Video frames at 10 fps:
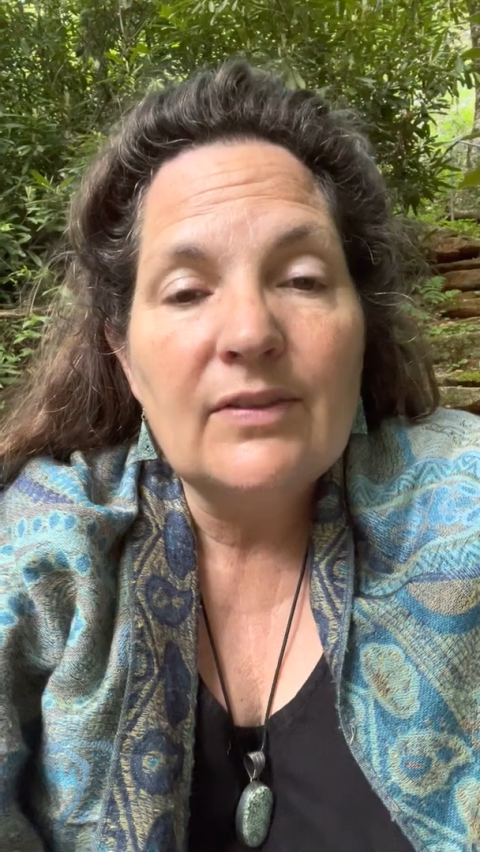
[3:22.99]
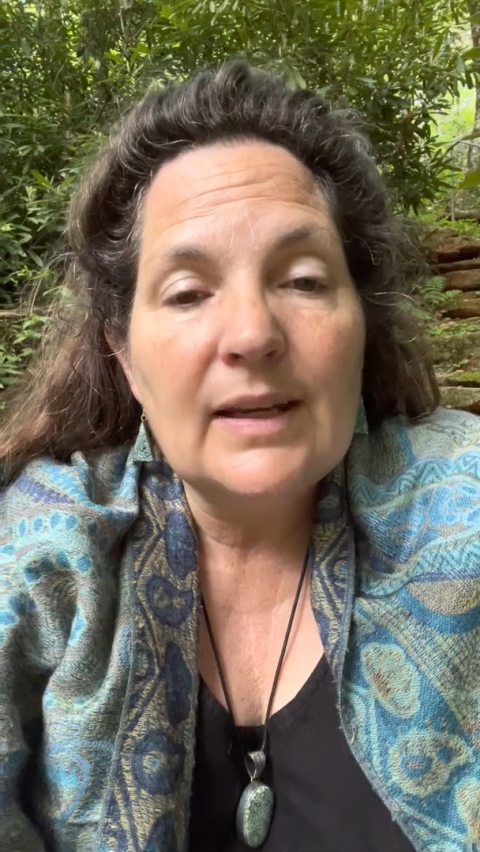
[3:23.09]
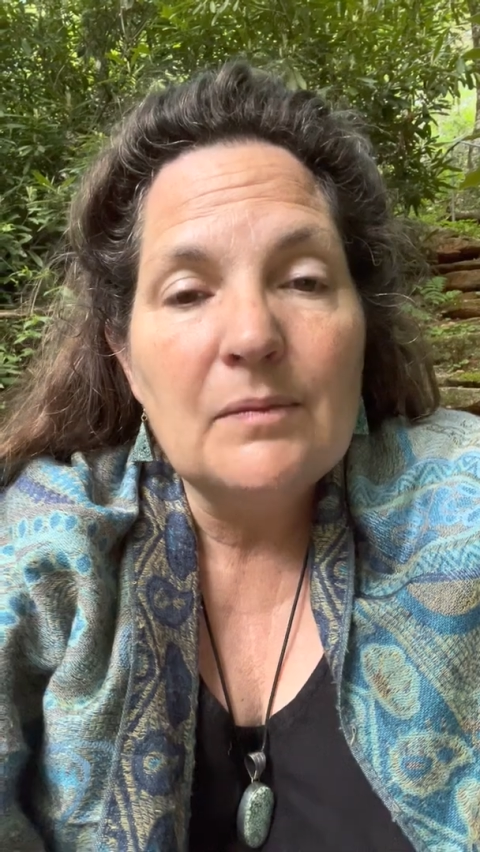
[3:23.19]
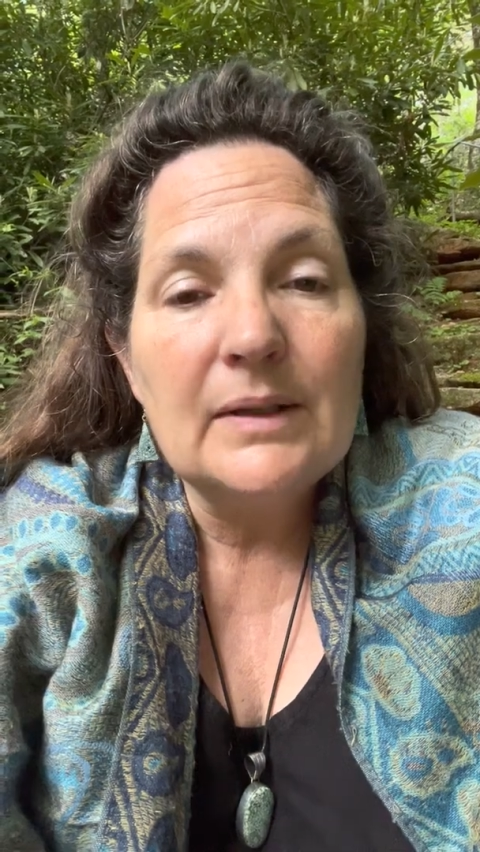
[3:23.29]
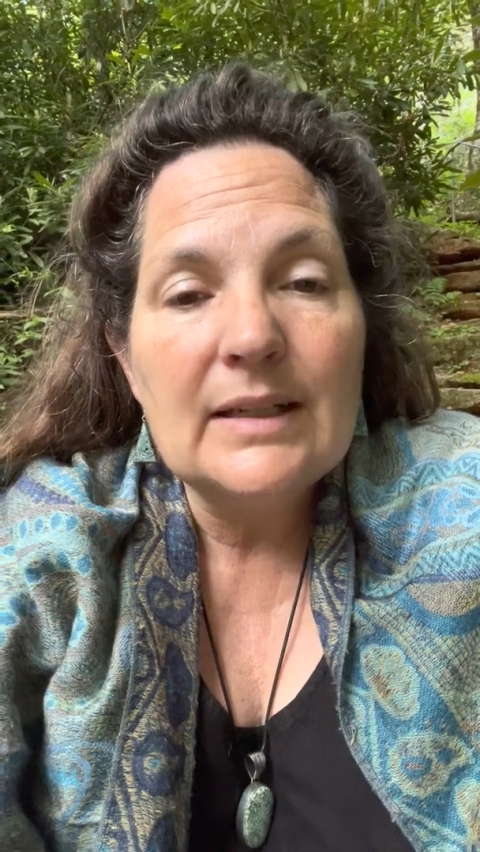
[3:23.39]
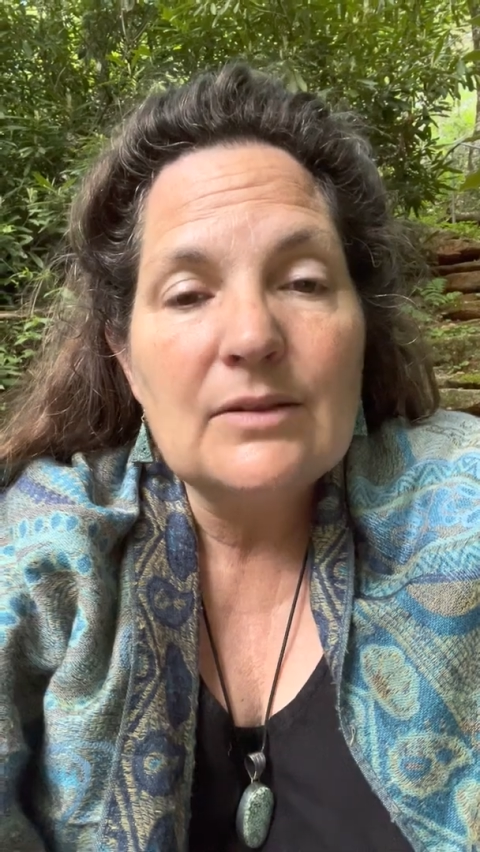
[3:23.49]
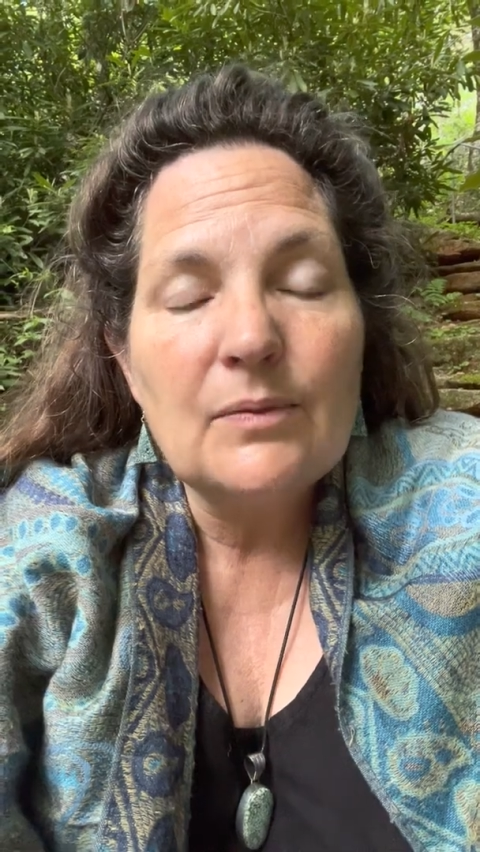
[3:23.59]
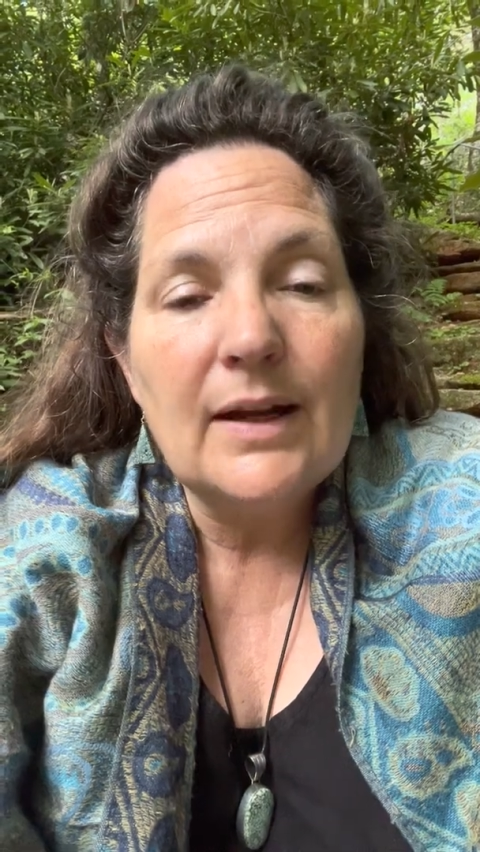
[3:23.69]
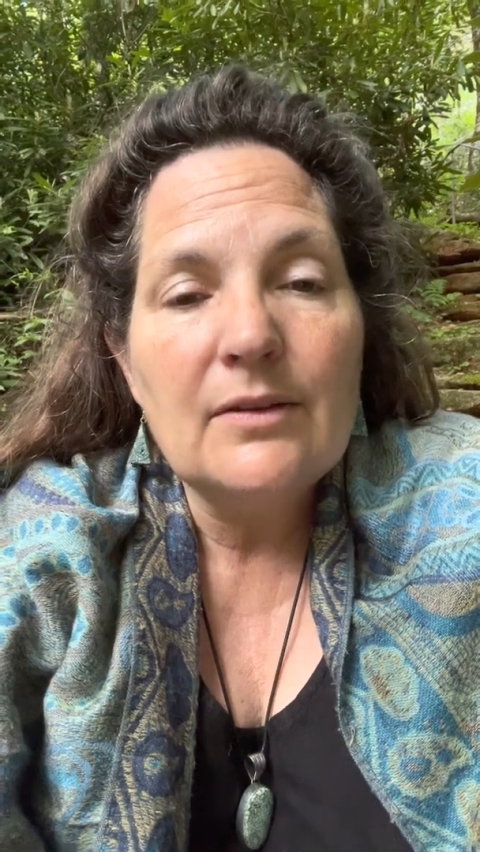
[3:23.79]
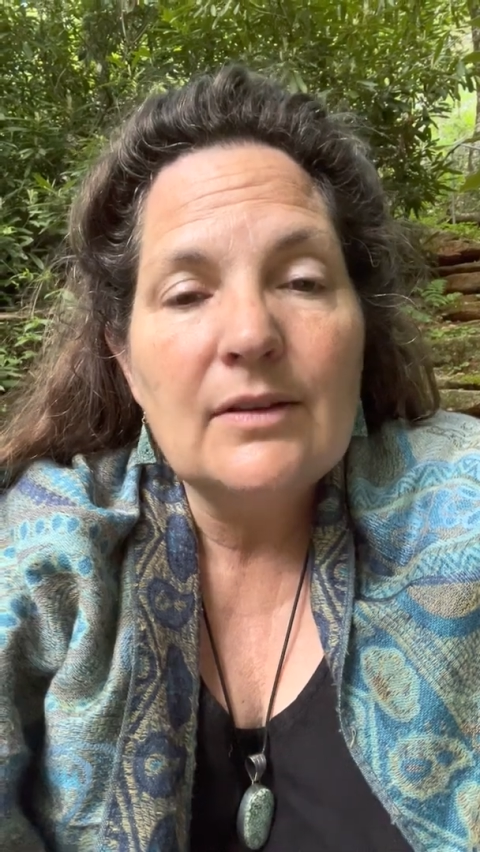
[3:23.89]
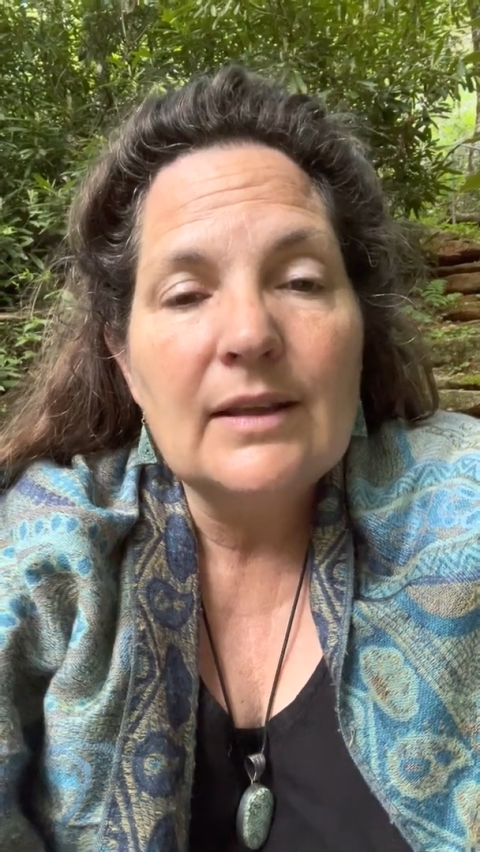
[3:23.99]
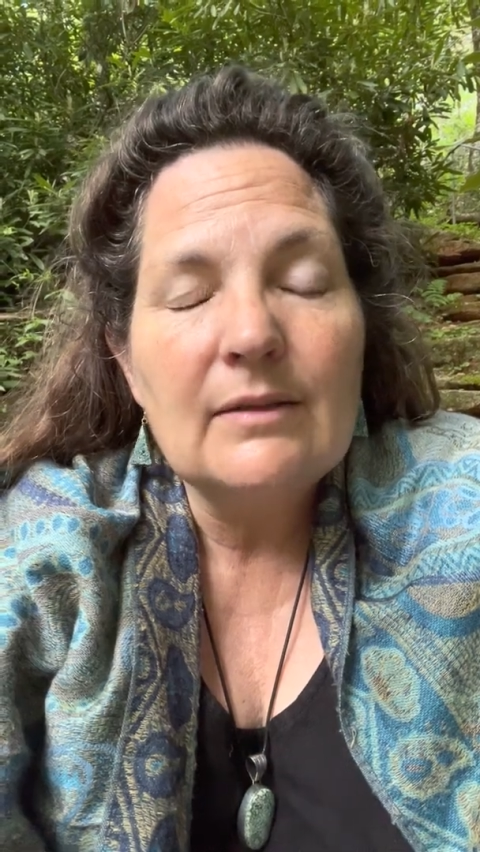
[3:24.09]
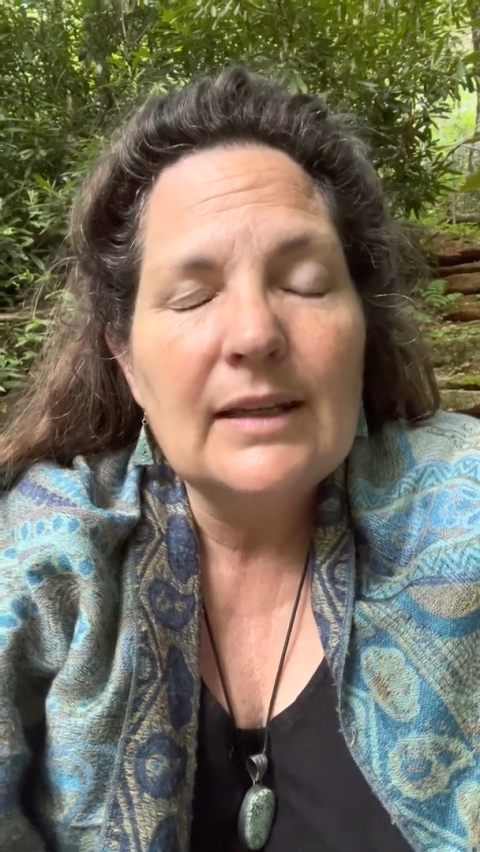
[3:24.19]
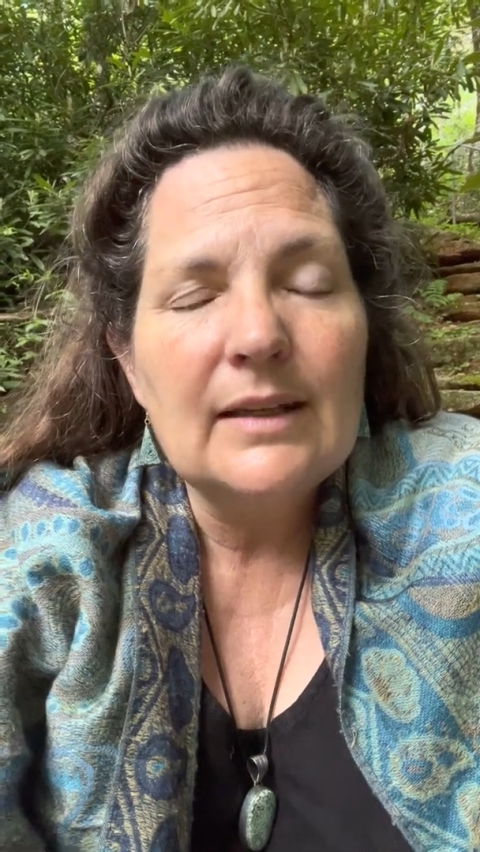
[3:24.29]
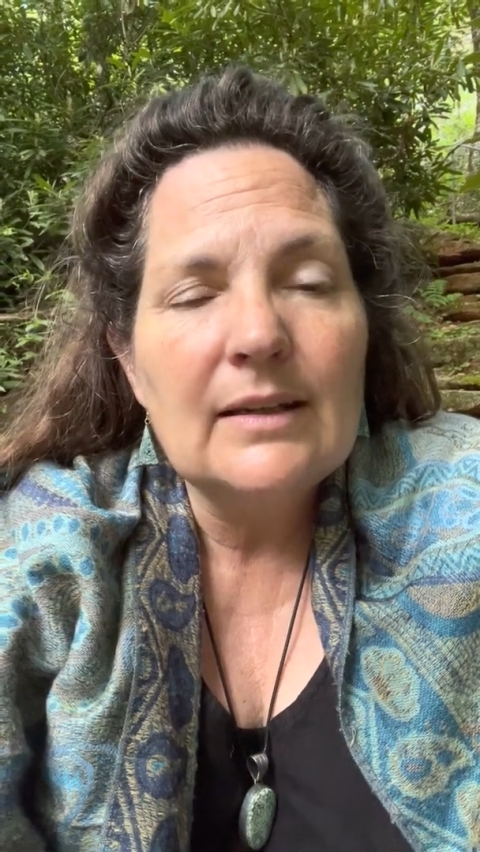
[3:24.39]
families rather
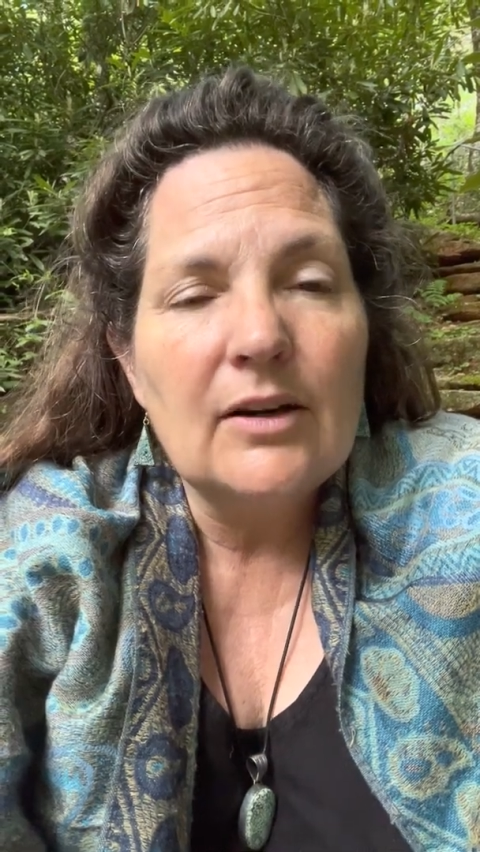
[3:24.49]
than get